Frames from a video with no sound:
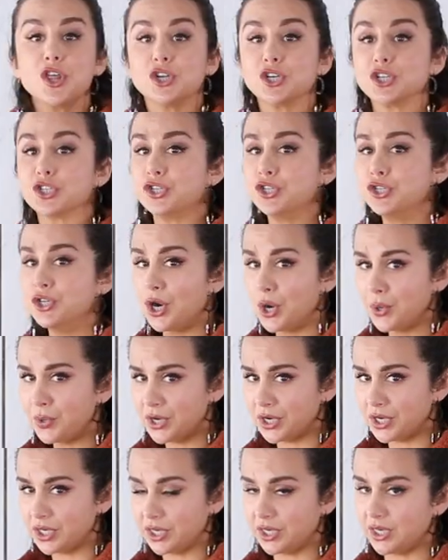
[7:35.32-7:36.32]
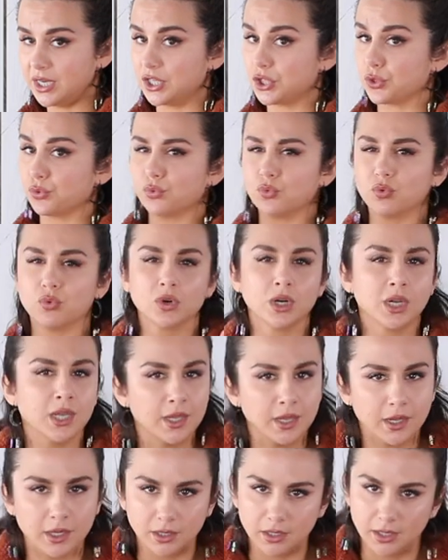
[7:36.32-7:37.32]
There's no hood, it's
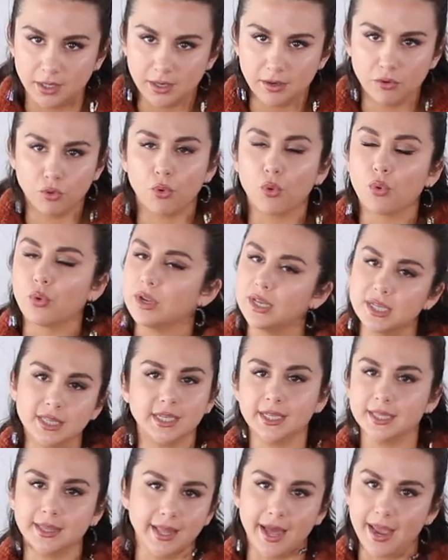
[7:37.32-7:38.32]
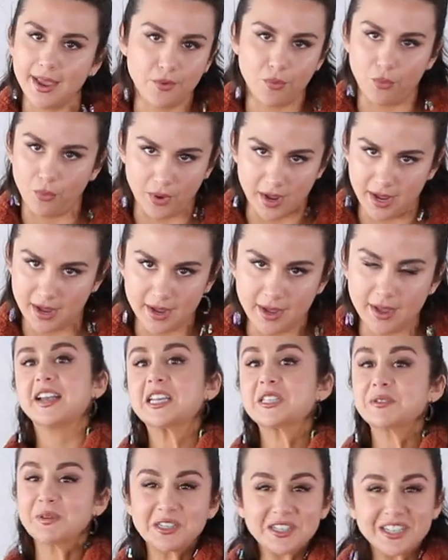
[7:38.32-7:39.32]
really, really lightweight,
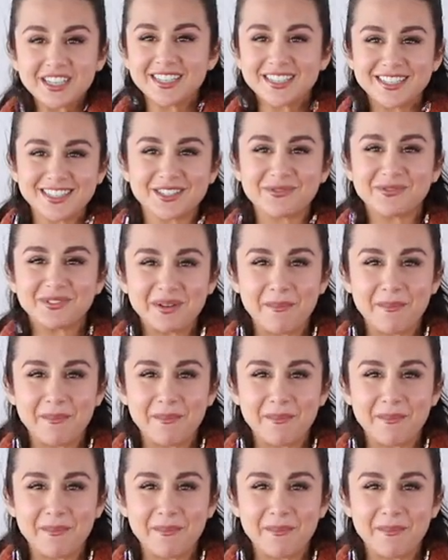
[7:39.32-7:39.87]
especially because this was